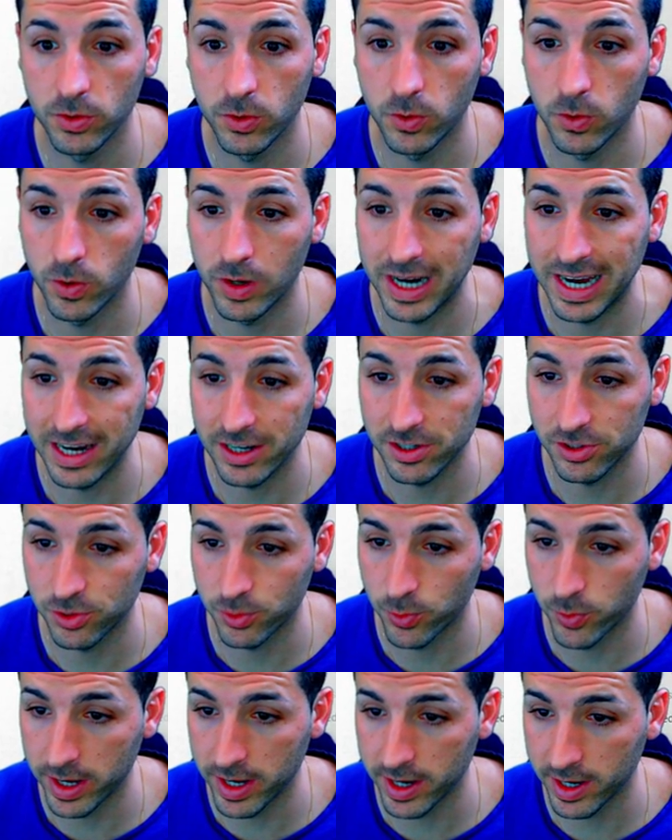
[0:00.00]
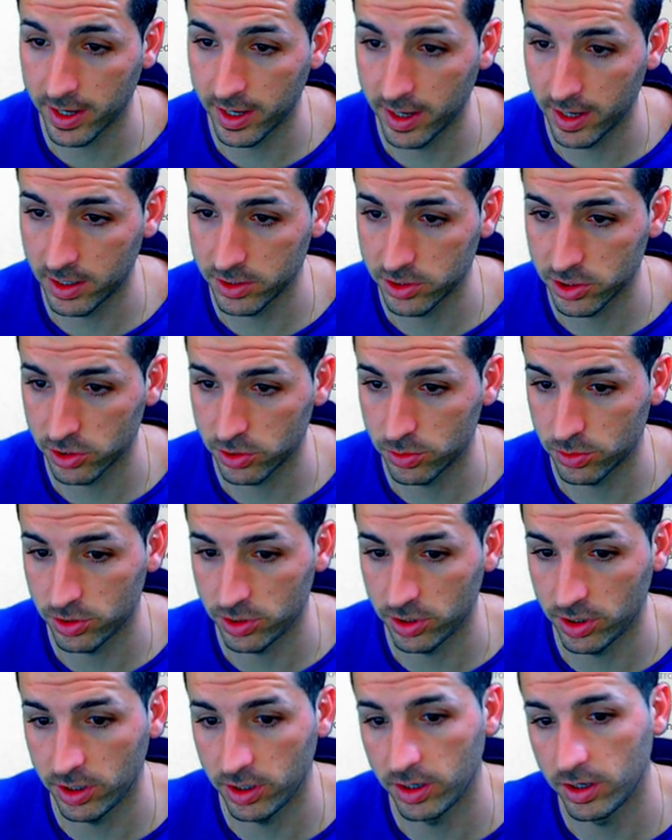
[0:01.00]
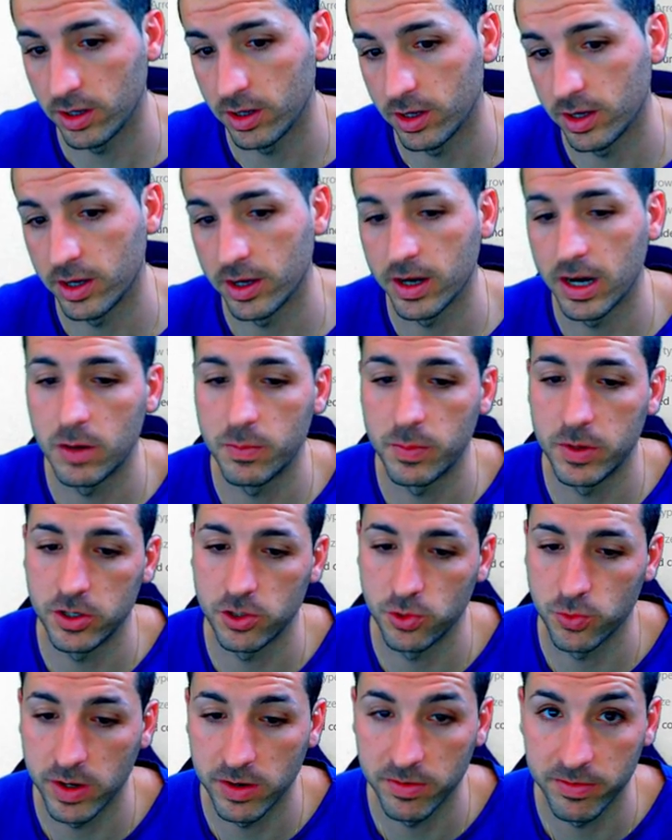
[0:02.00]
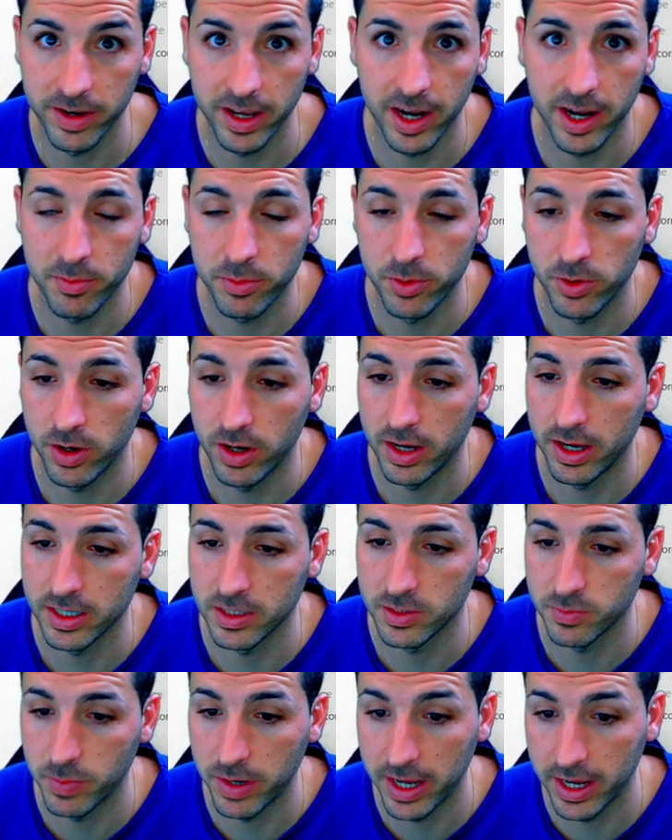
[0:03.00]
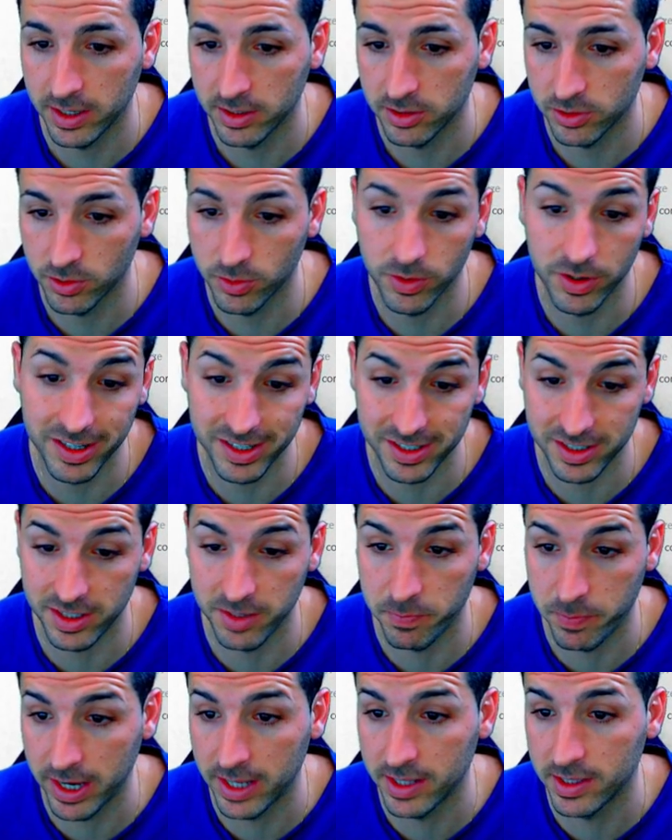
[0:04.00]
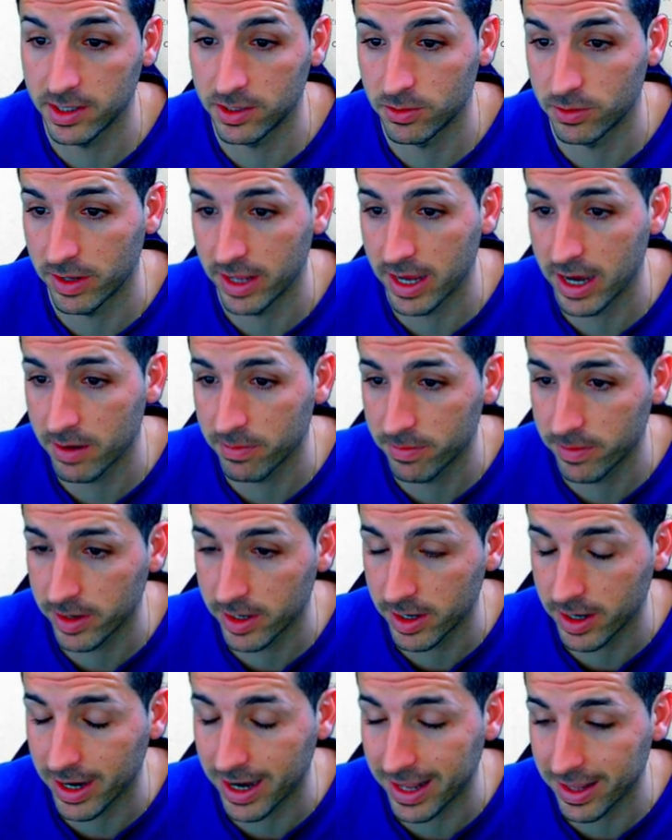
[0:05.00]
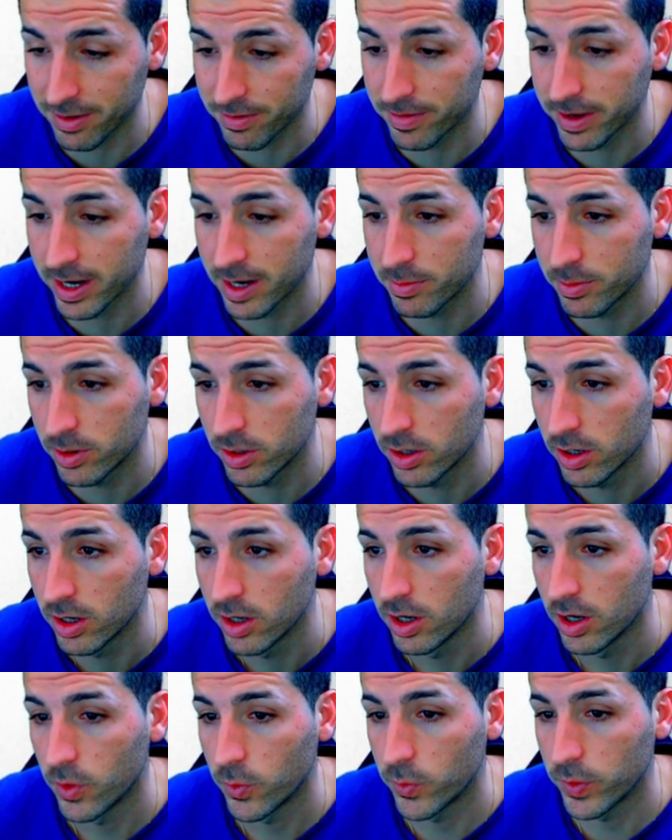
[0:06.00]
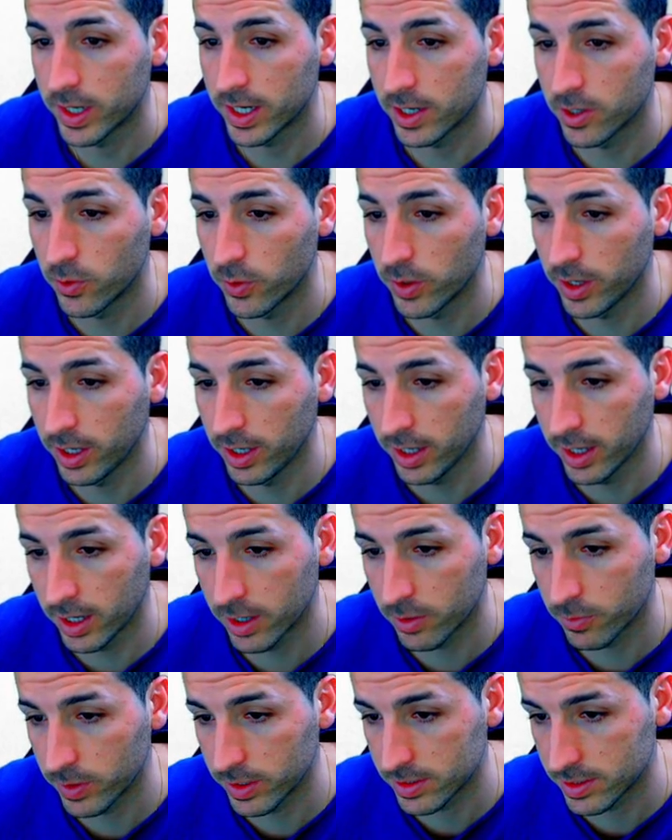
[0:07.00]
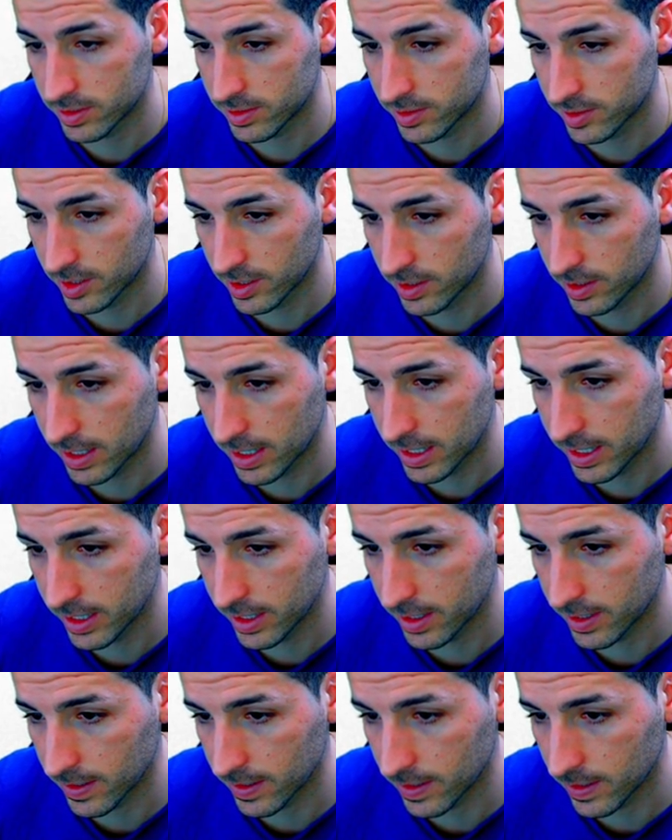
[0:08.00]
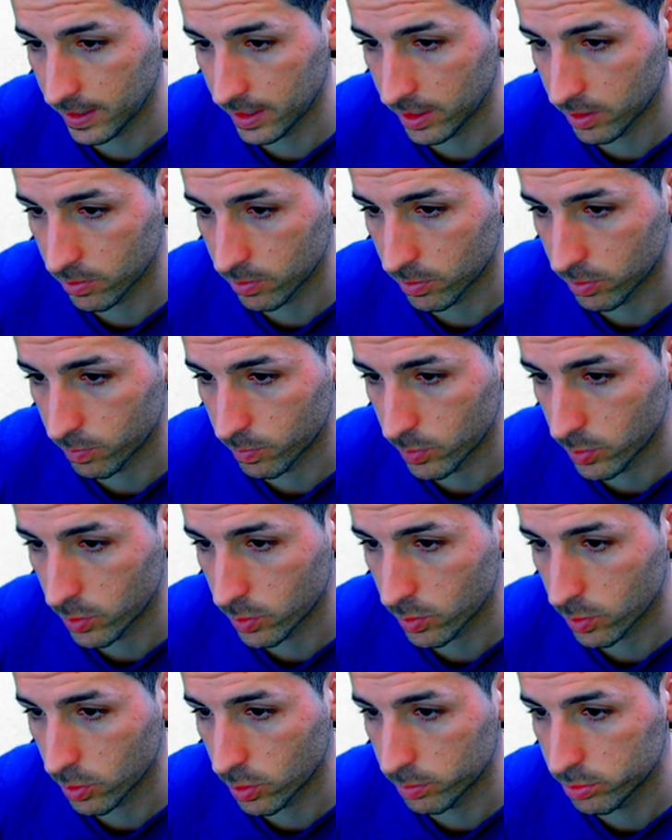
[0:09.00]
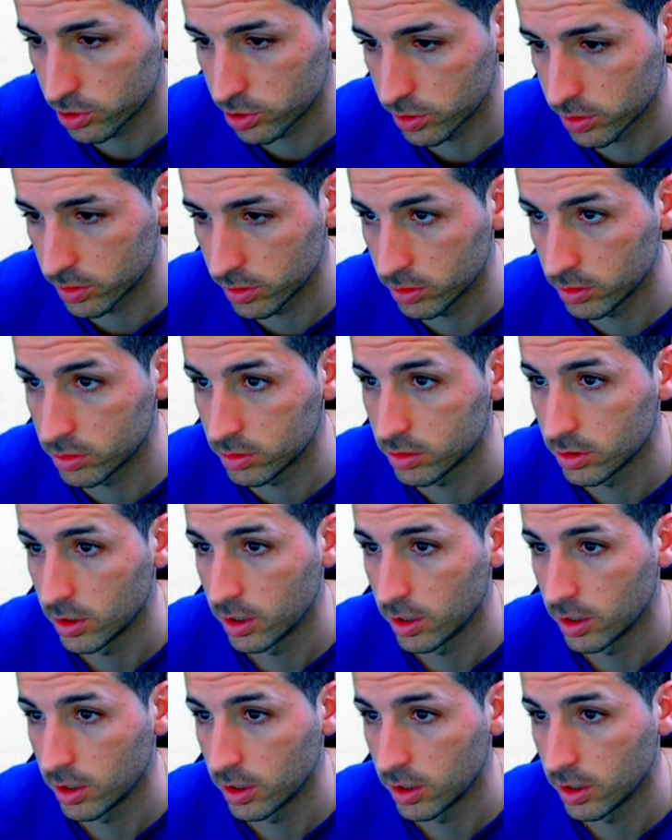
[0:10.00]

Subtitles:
or R square here, just to see how much one variable explains or is dependent on the other variable, we can go here where it says trend line and click on more options,